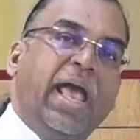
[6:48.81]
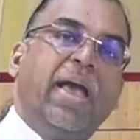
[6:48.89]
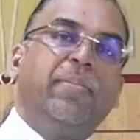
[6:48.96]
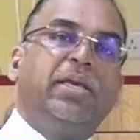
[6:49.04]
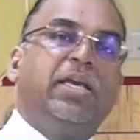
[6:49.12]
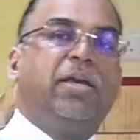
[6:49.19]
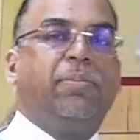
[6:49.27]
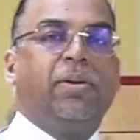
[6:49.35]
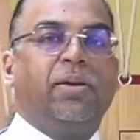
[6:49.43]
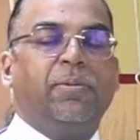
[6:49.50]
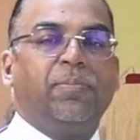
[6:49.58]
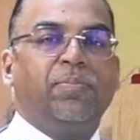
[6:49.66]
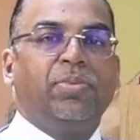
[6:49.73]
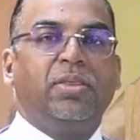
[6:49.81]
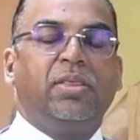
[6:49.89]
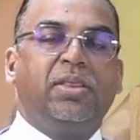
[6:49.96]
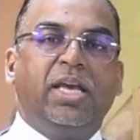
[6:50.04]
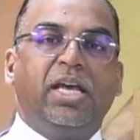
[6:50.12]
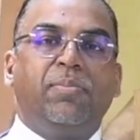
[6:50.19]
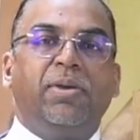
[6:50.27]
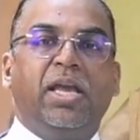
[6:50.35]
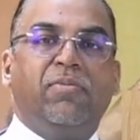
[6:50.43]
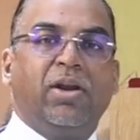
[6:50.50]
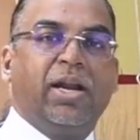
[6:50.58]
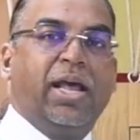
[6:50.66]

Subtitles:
amiable, their behavioral